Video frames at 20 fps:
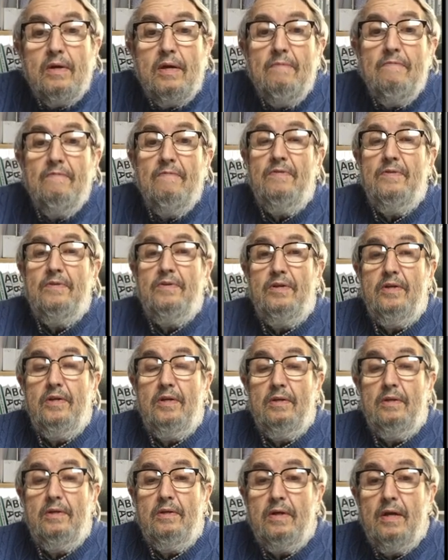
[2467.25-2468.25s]

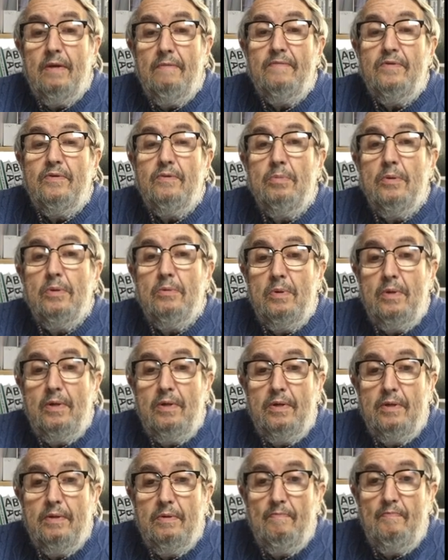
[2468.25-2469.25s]
comfortable with,